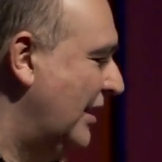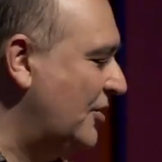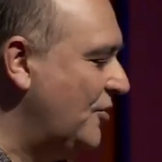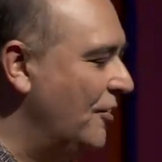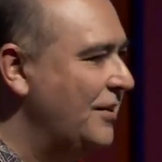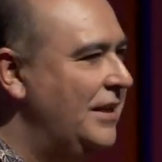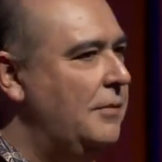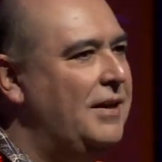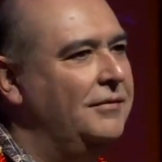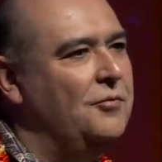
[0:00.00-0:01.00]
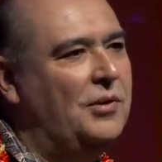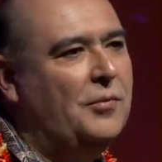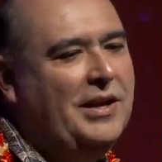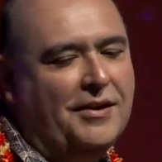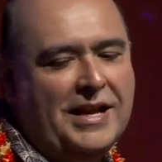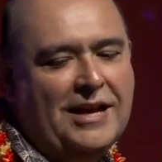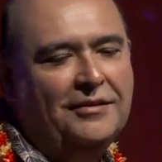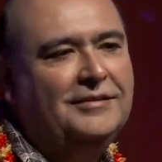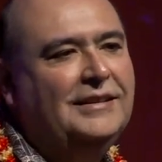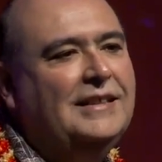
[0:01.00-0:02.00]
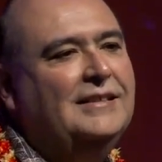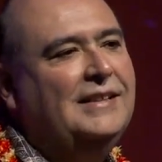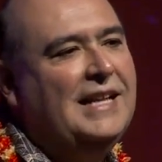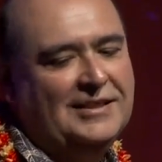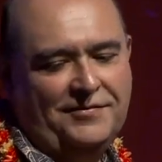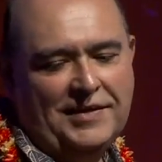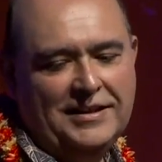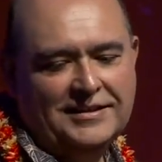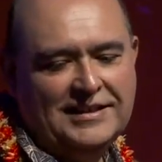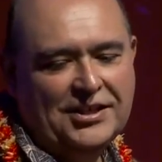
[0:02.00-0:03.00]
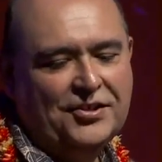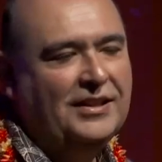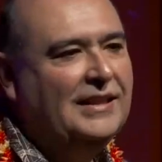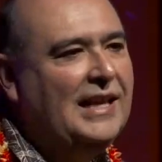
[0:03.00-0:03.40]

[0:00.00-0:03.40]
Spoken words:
let's talk then about where we are now, the next final section.